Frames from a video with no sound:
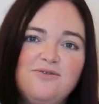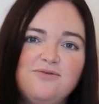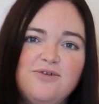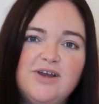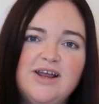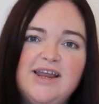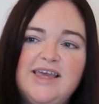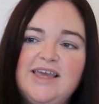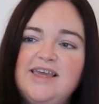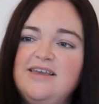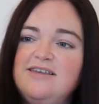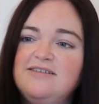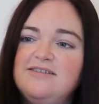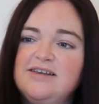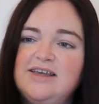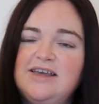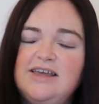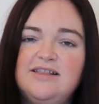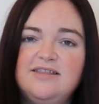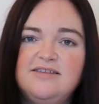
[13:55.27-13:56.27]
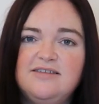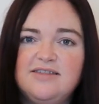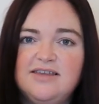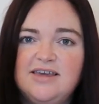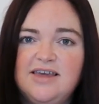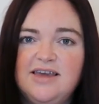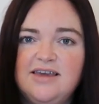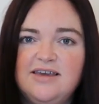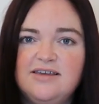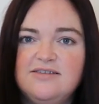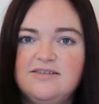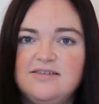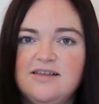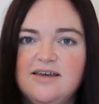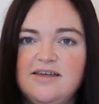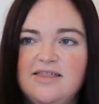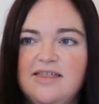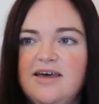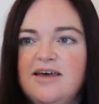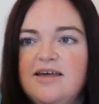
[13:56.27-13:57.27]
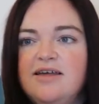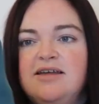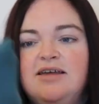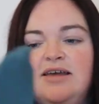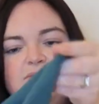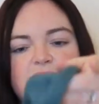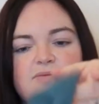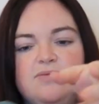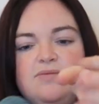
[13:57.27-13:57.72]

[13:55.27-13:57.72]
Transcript: really easily into the ears like that.